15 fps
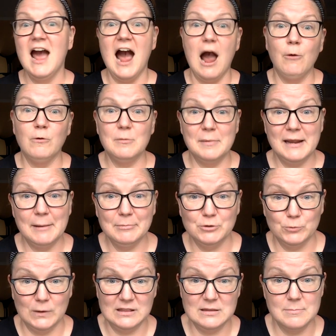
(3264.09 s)
I would have been able
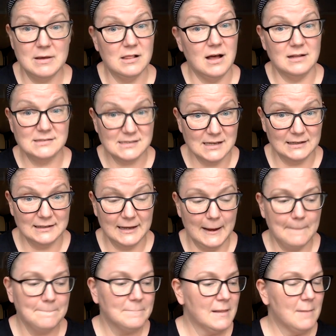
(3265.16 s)
to ring the bell on
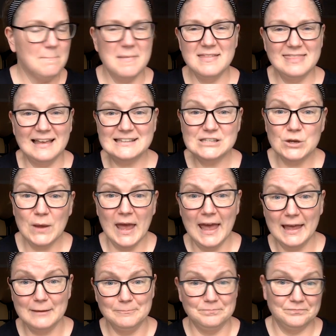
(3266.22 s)
Sunday, but that's
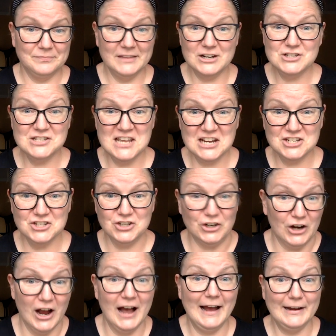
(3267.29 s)
okay there's next
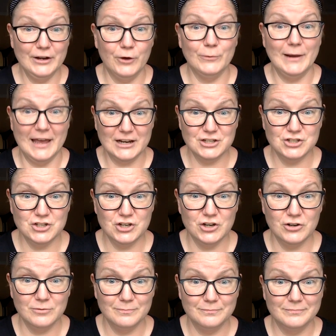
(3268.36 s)
year. I know next year,
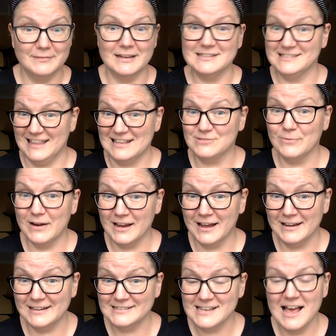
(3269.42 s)
because that's right,
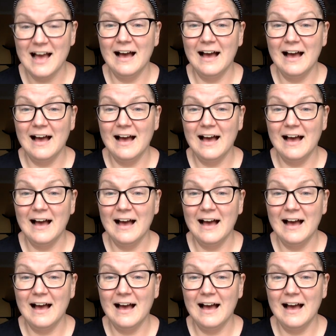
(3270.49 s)
guys.